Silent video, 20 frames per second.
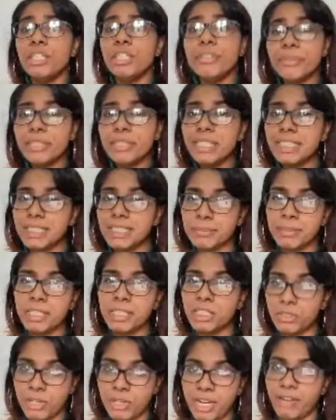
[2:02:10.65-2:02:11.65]
you need to
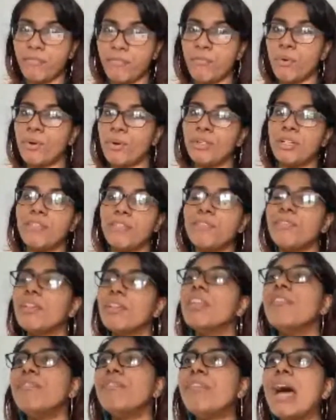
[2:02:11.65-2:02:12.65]
be grateful
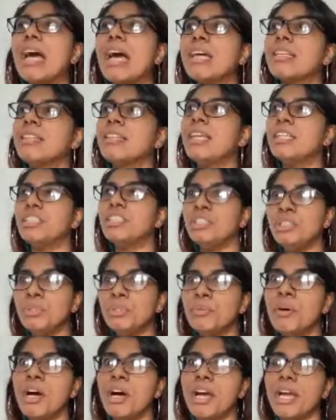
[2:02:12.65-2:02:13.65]
for the fact that
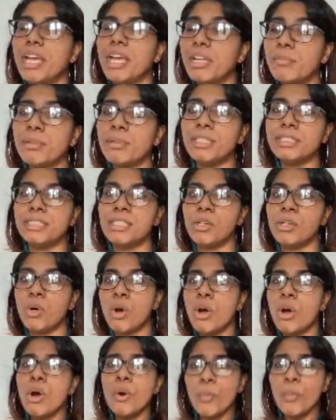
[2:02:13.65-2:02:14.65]
you are able
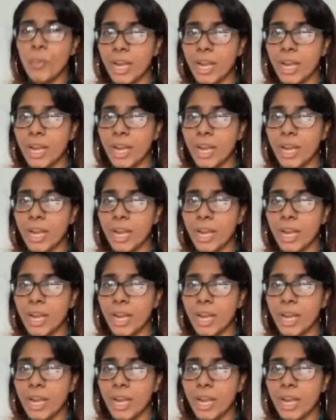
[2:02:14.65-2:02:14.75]
to